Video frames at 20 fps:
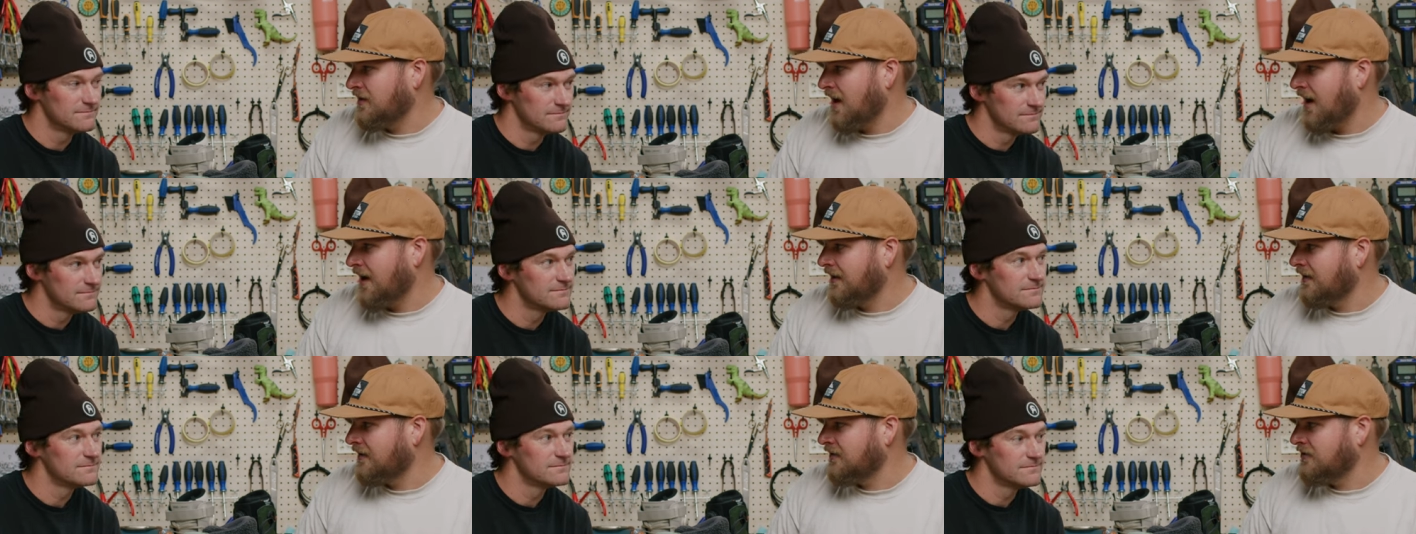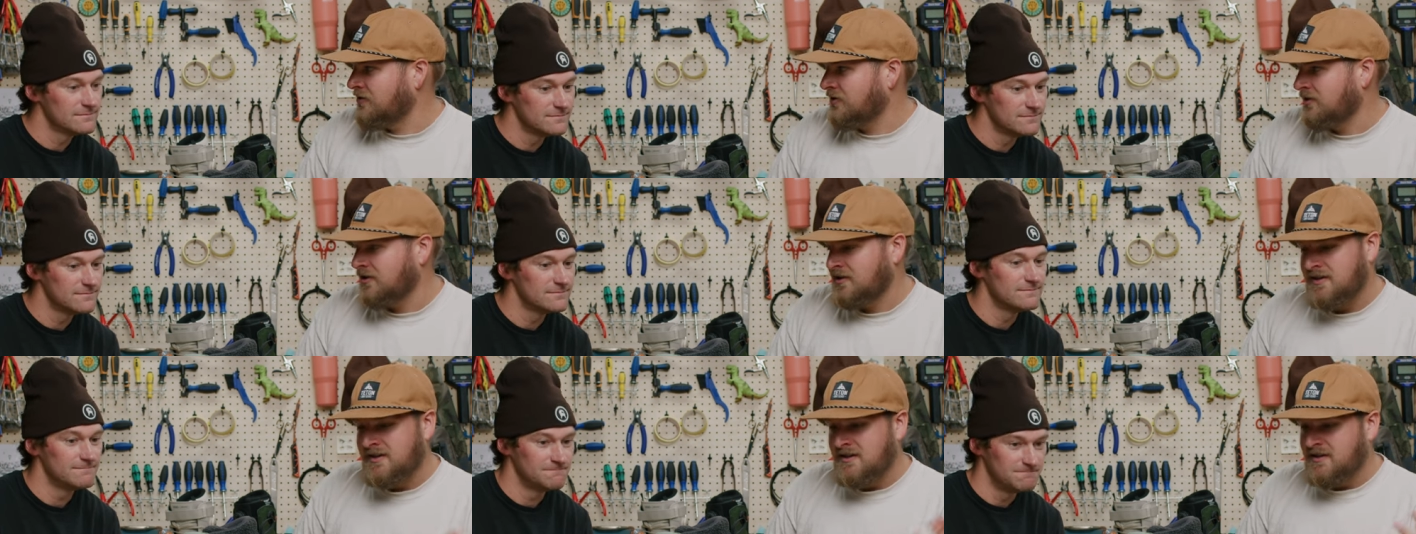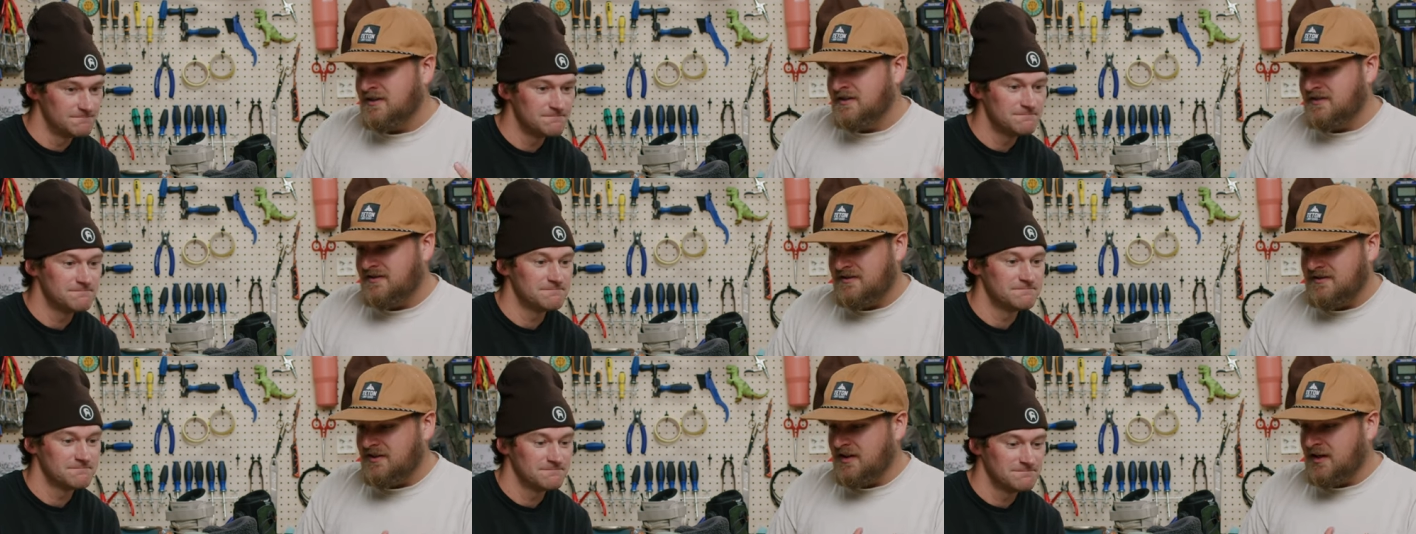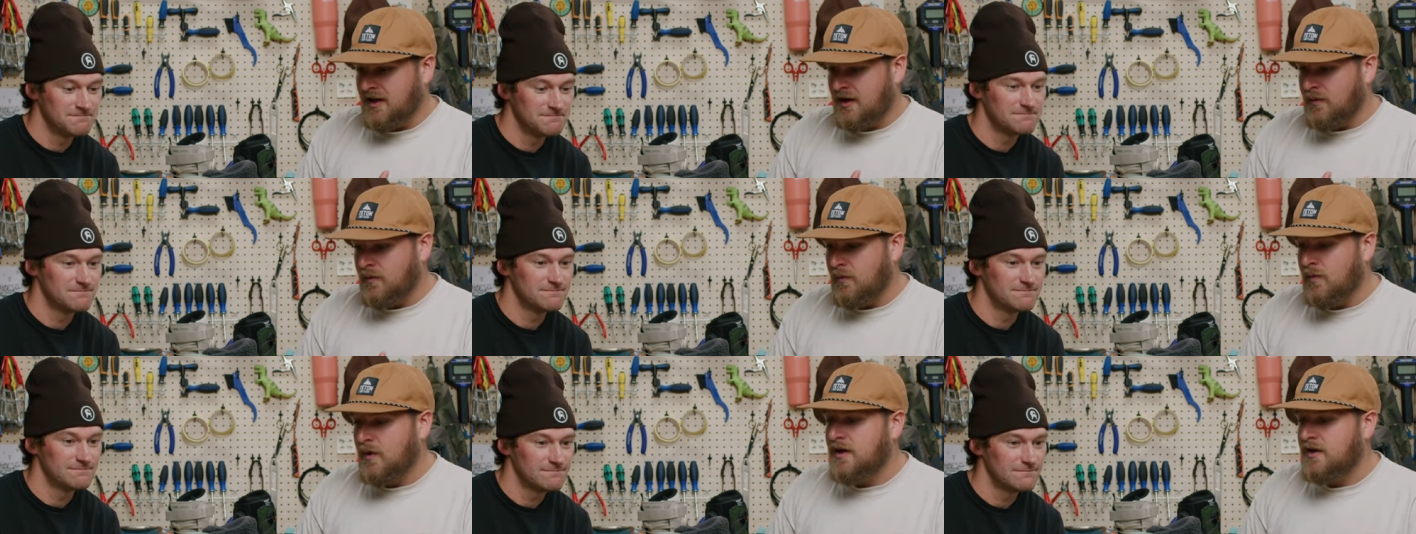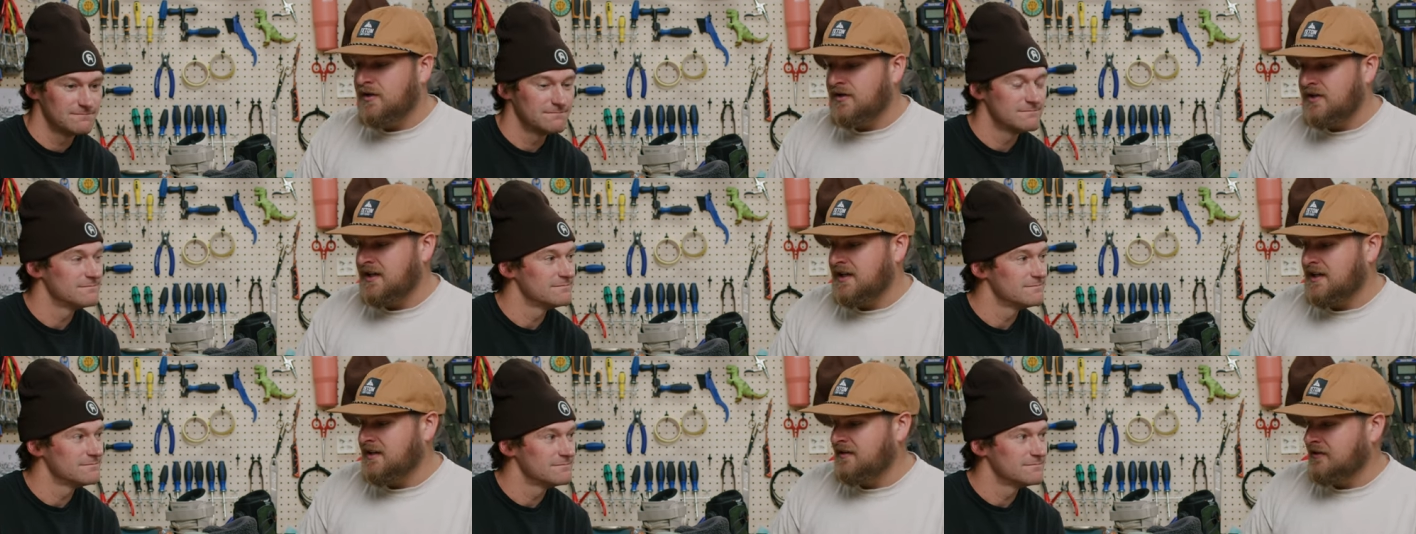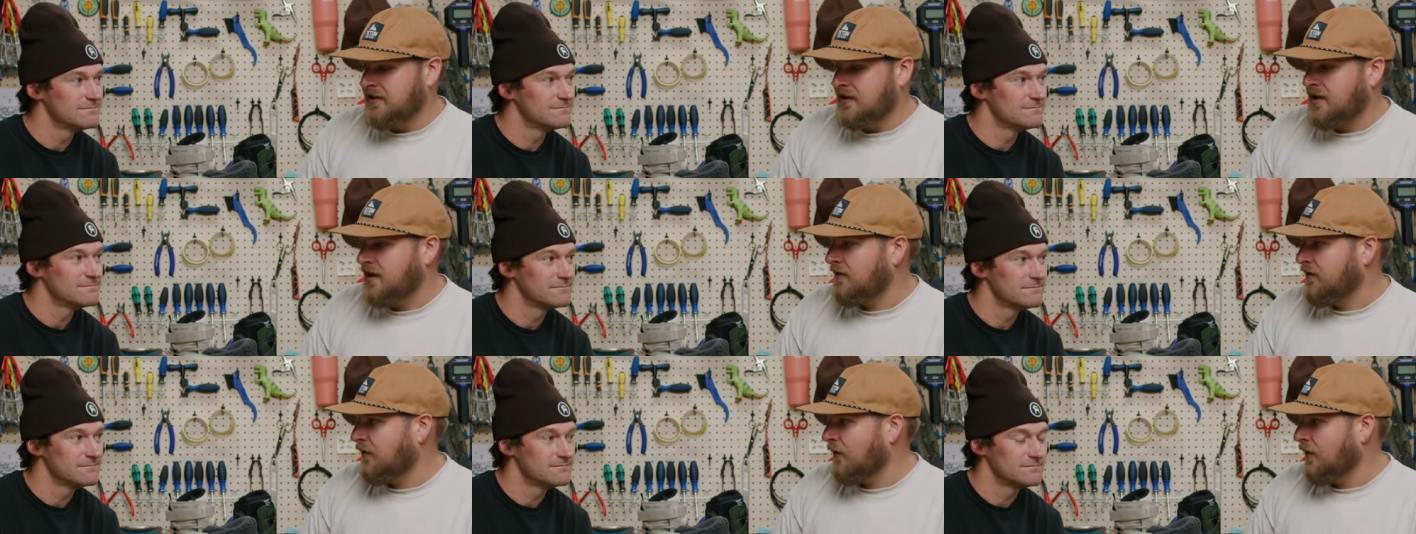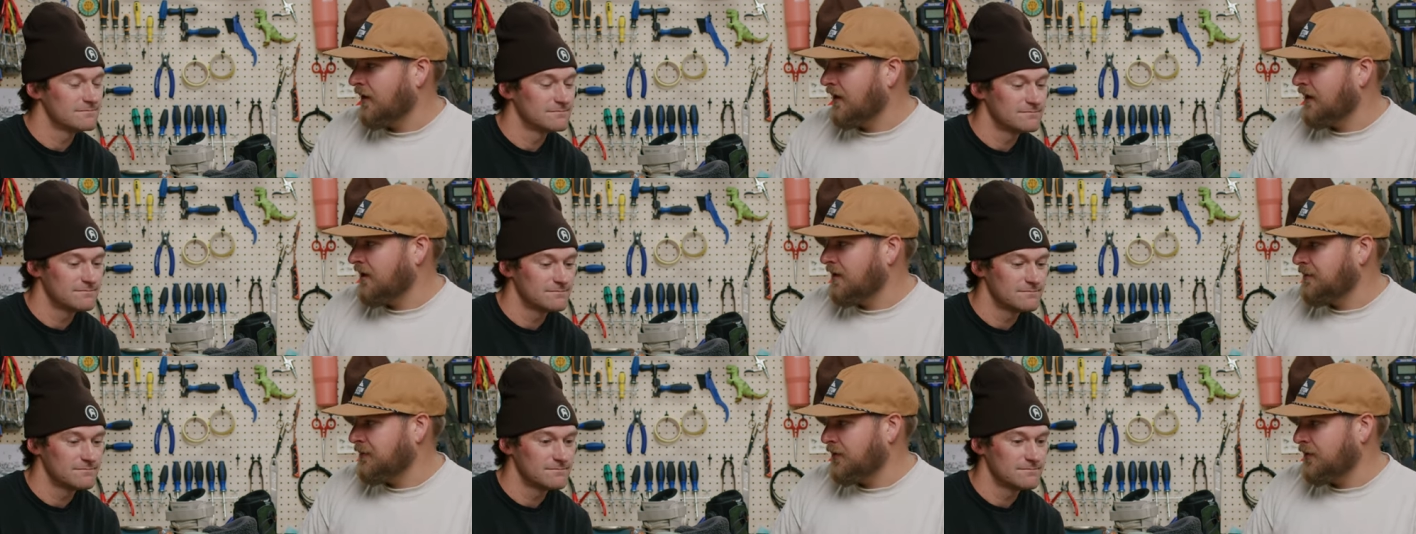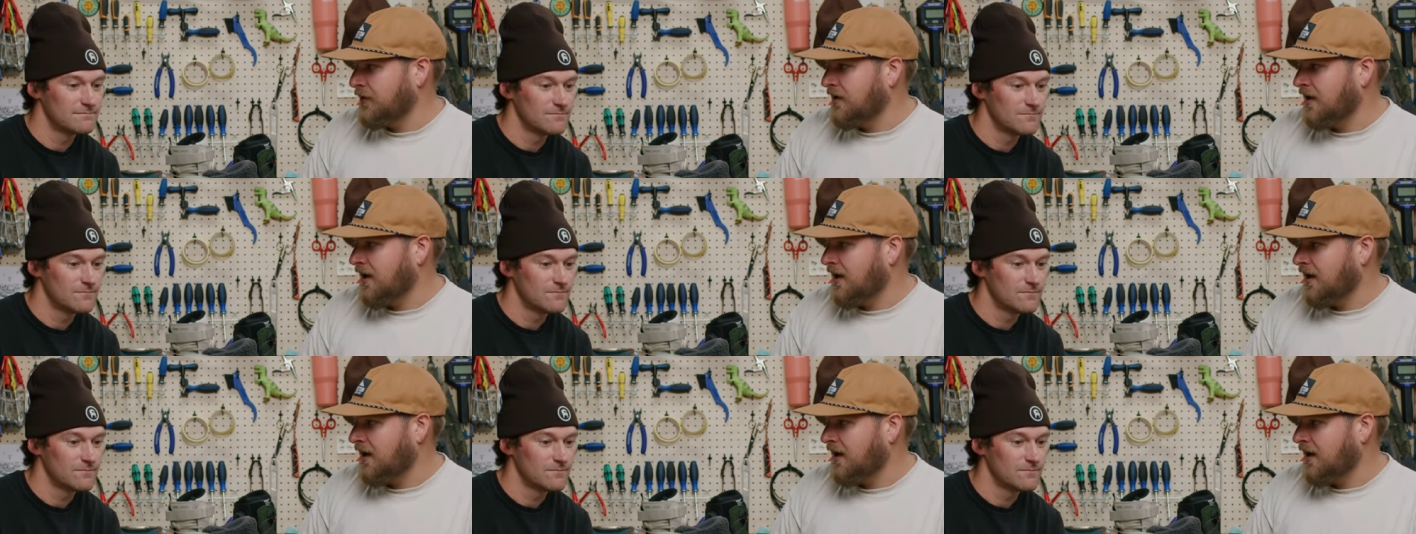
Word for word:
Speaker 1: stylish. Mm-hmm. You know, what do you think he's looking for in a boot,